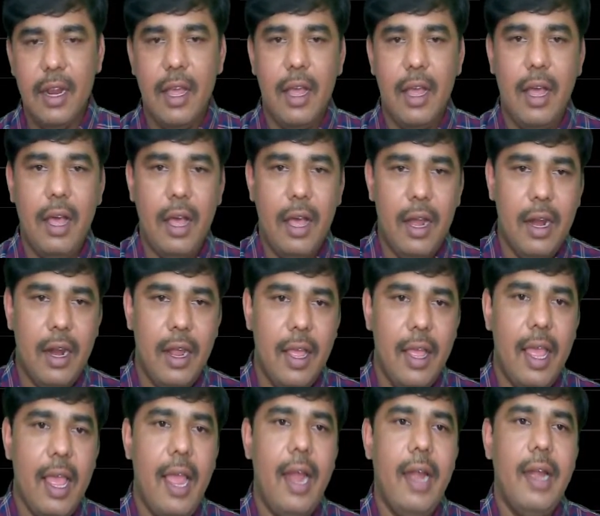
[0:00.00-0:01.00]
or
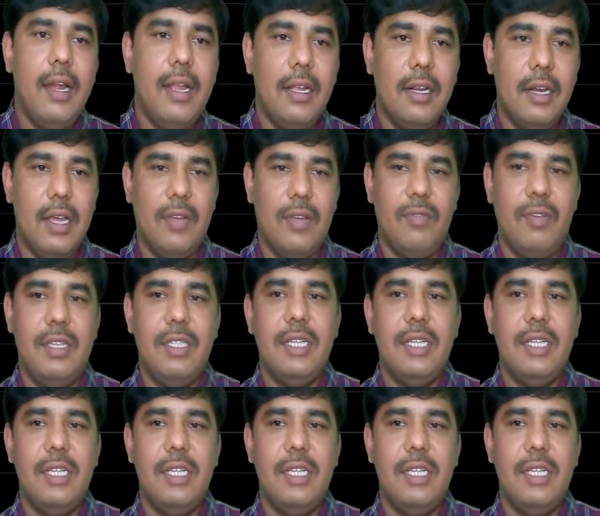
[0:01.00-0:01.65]
anti-clockwise